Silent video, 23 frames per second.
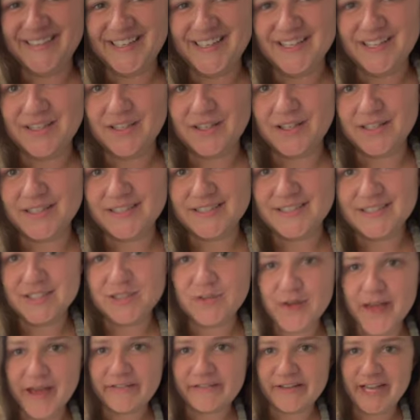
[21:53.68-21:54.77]
Oh, it's too
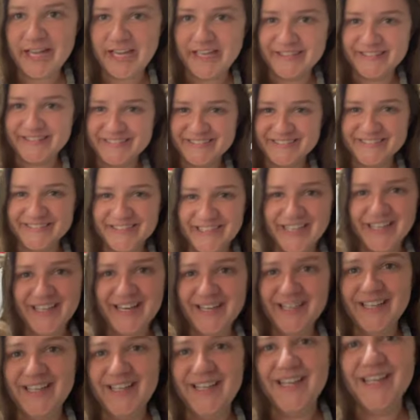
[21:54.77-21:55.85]
heavy.
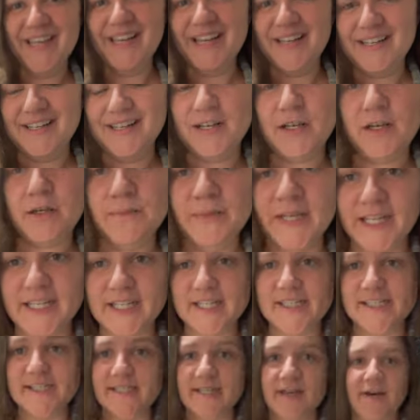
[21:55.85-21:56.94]
Oh my
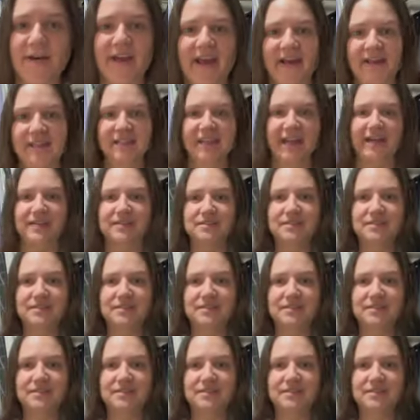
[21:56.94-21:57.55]
goodness. Okay, yeah.